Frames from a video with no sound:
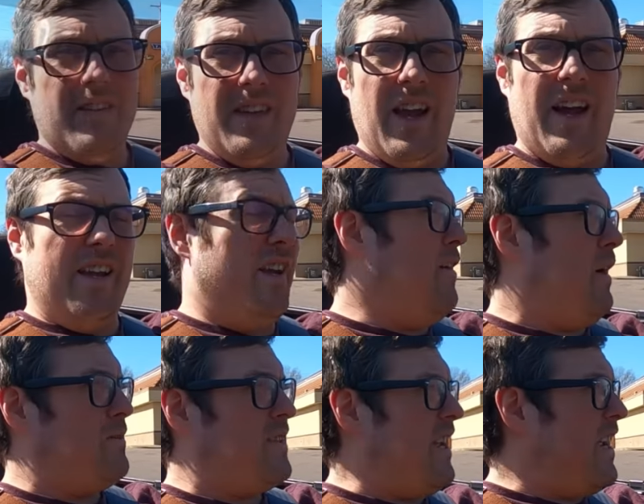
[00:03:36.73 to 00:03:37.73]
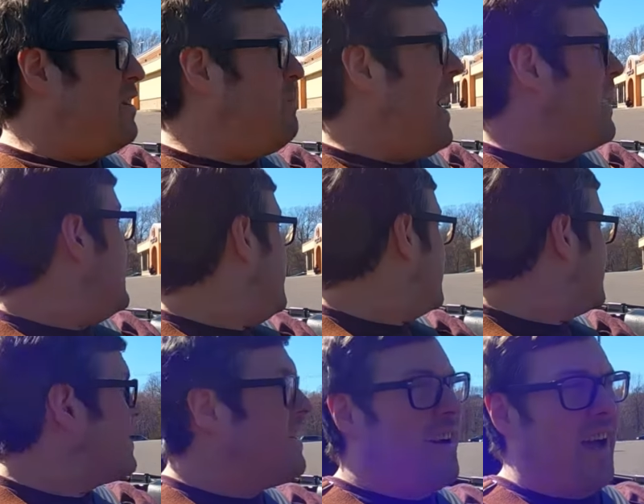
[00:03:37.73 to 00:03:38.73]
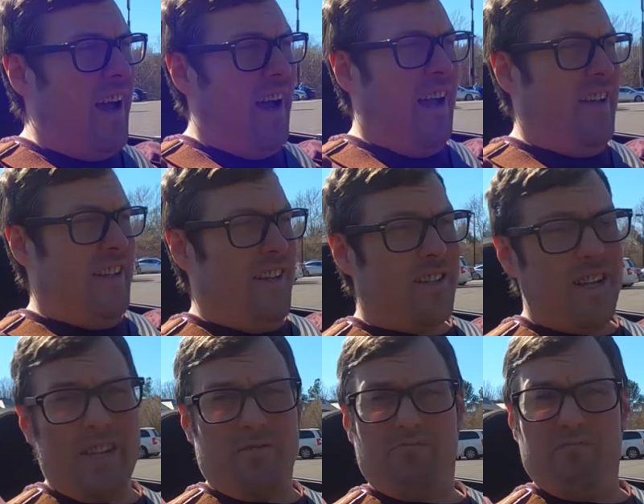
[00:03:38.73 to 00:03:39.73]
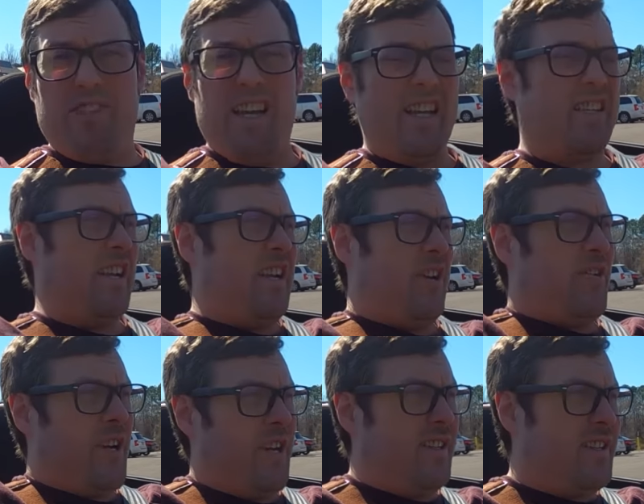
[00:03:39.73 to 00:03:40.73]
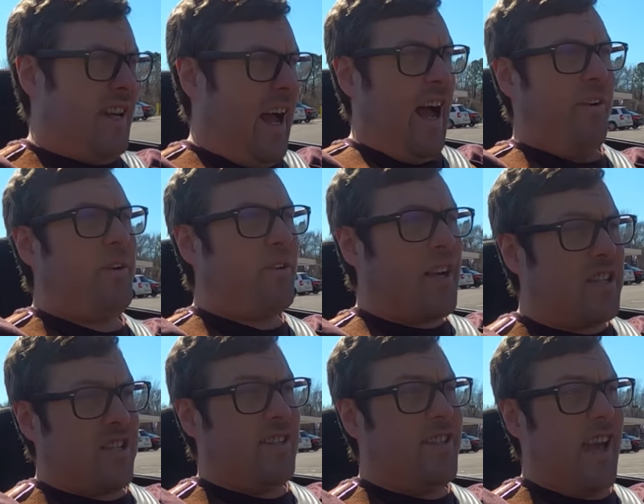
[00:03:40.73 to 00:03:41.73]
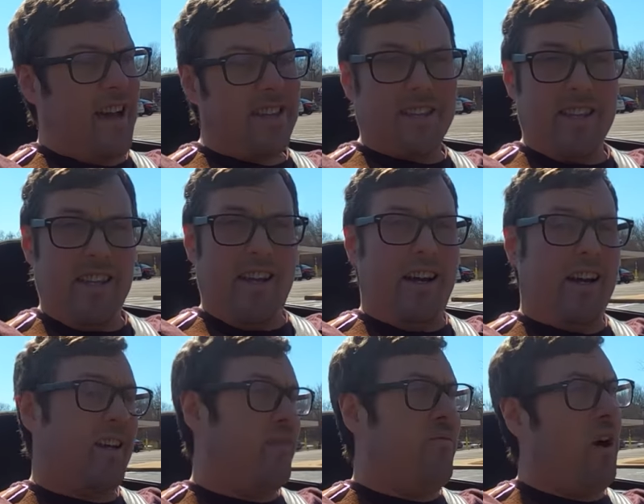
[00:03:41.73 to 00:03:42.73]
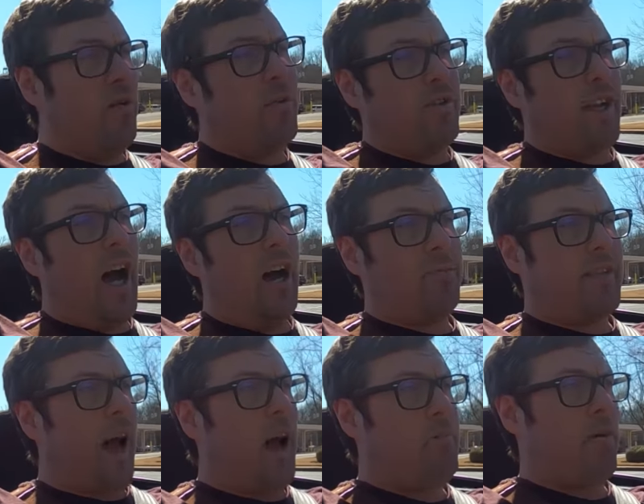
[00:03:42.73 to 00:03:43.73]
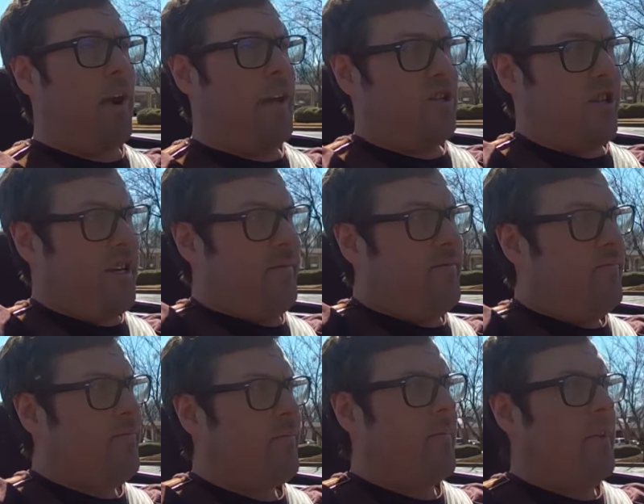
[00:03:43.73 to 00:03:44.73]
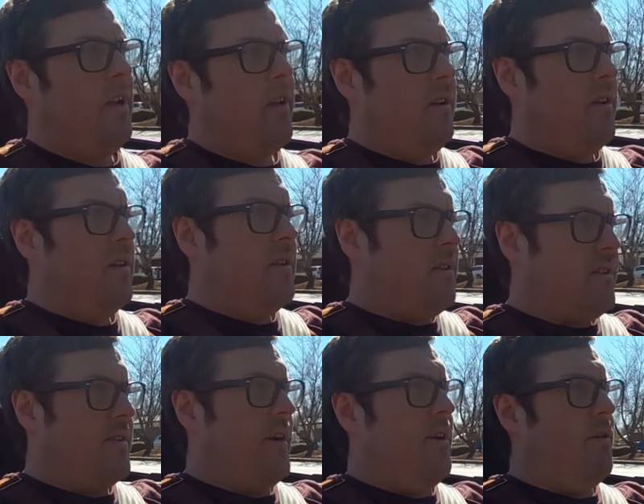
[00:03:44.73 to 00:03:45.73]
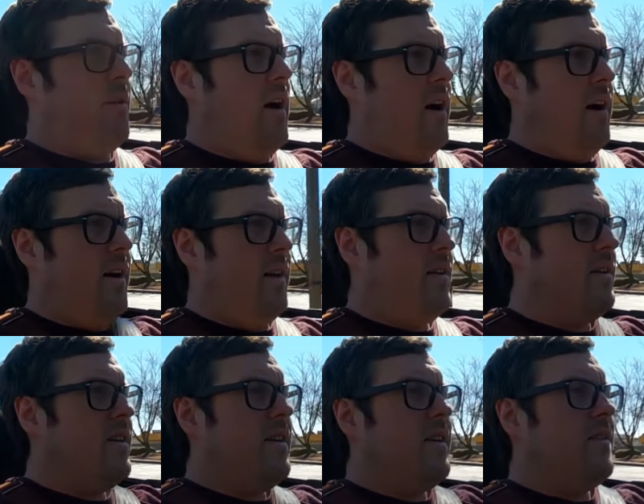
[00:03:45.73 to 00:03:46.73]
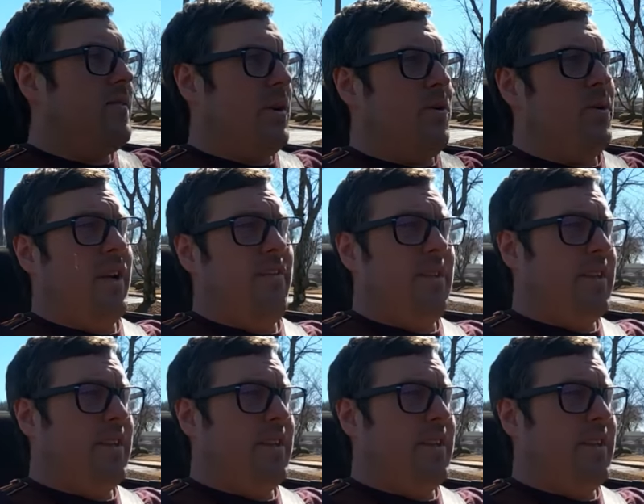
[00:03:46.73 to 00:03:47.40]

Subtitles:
Yeah, you know, I was thinking about it and it's like 60 degrees and I felt I should test the convertible tops operation. So, figure I'll give